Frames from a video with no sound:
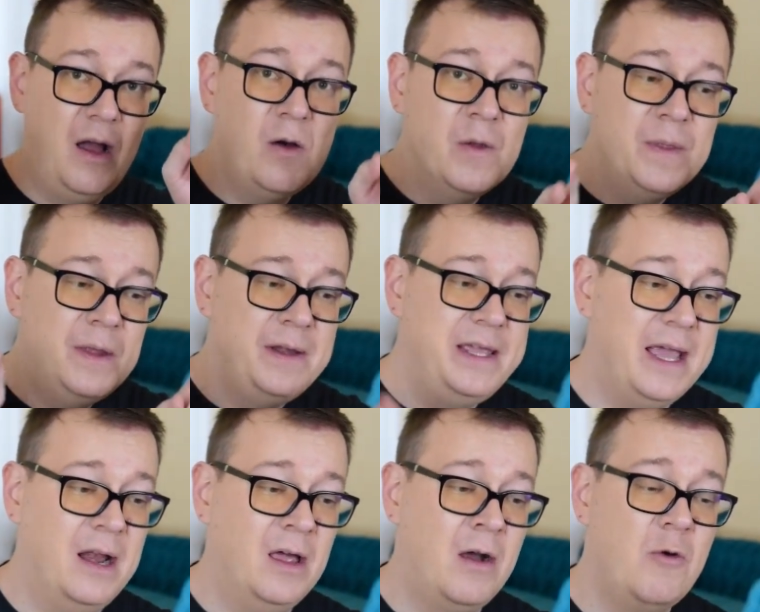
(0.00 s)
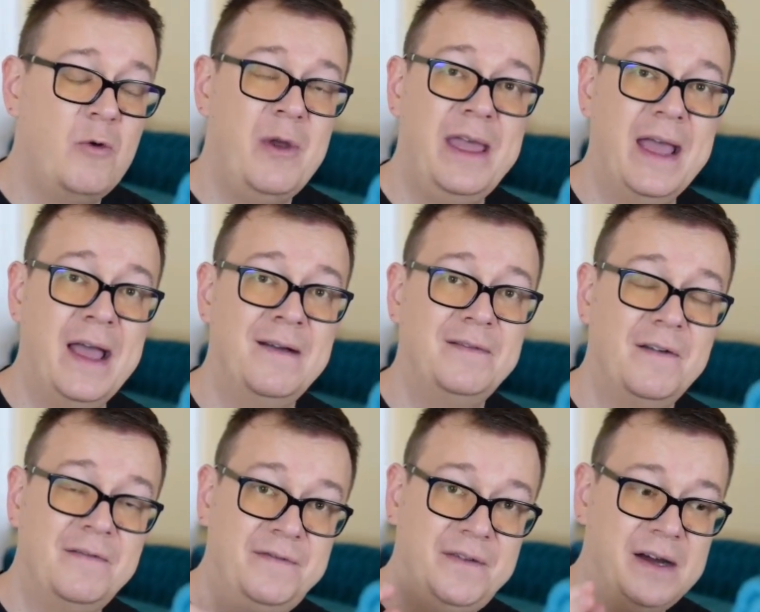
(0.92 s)
on the yellow we
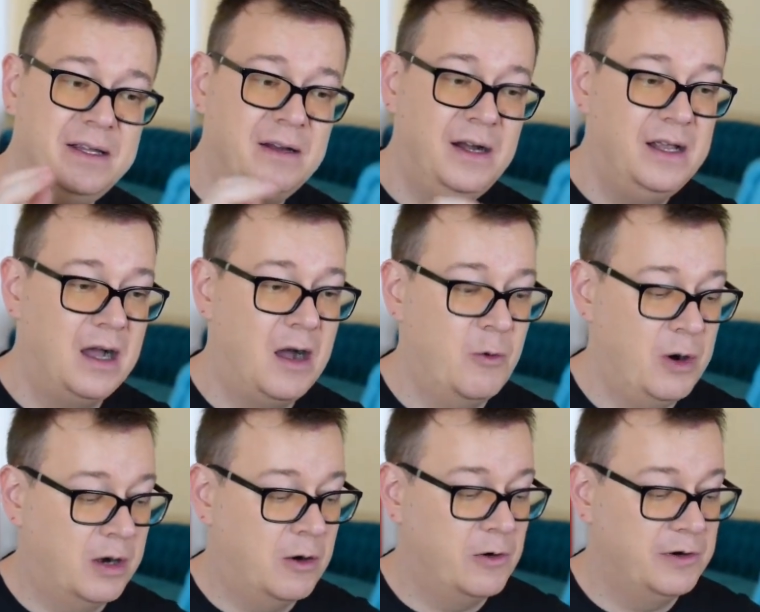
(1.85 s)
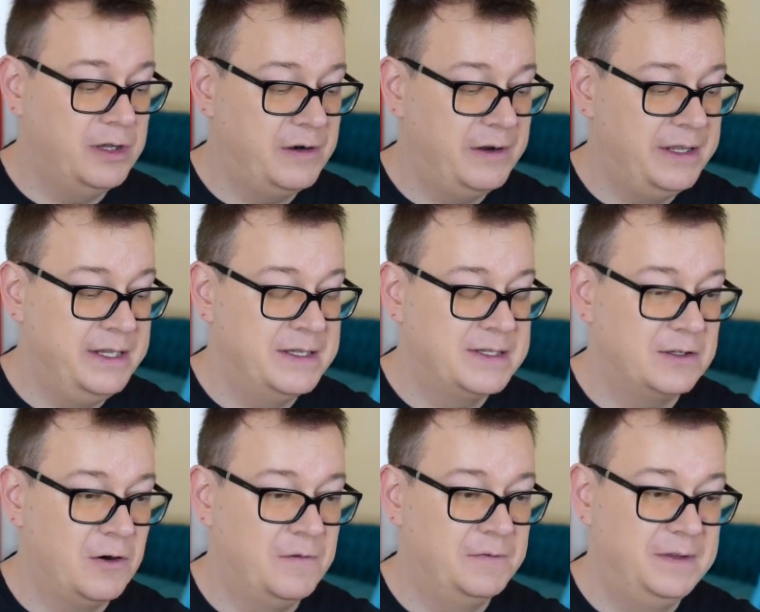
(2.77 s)
have finally our corner
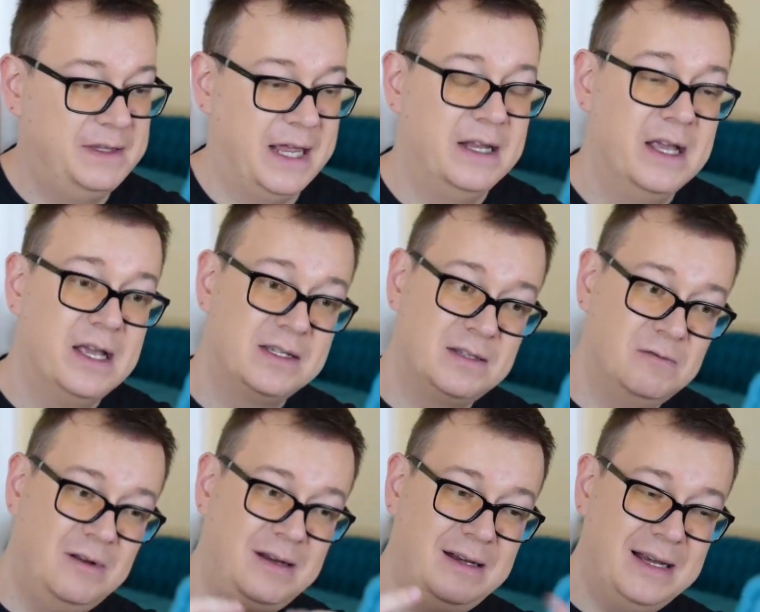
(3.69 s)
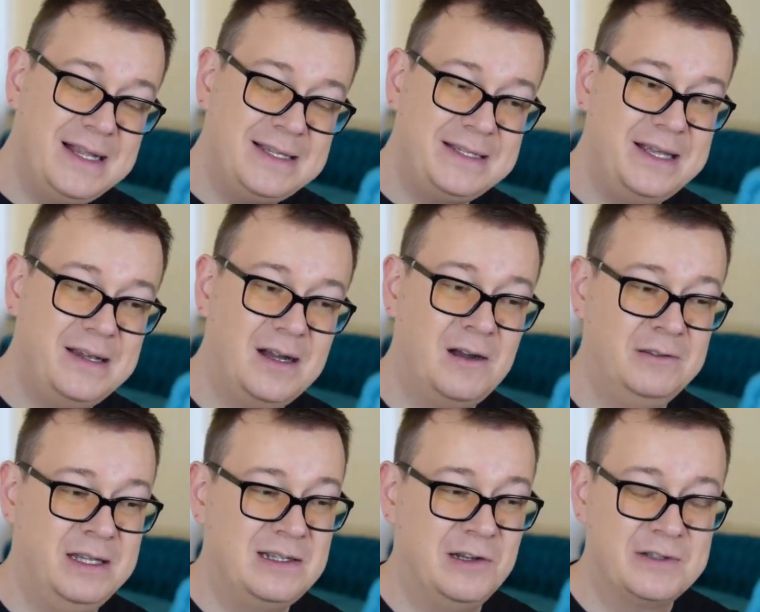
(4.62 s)
radius of 10 so let's see
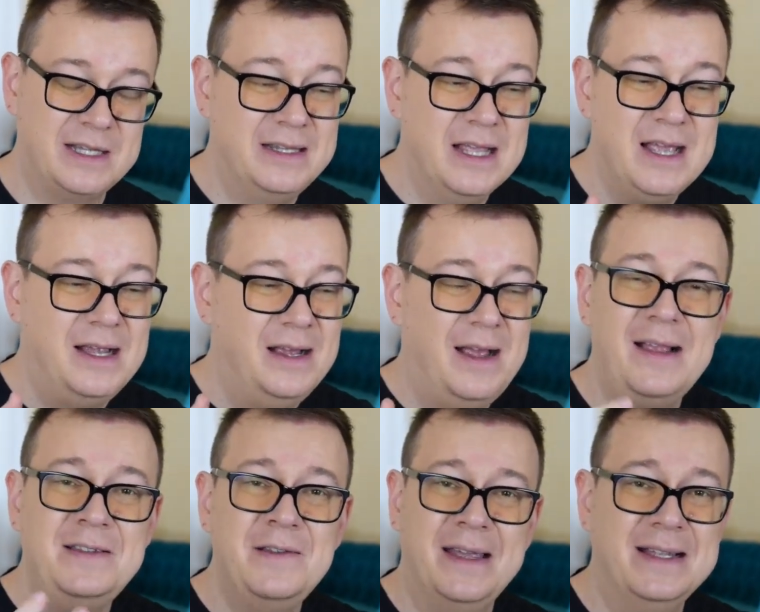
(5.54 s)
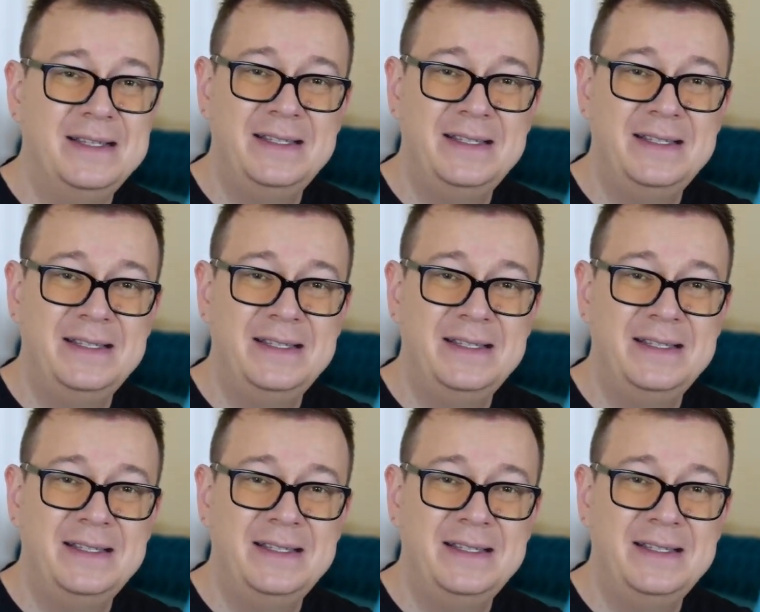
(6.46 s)
how this looks and as you can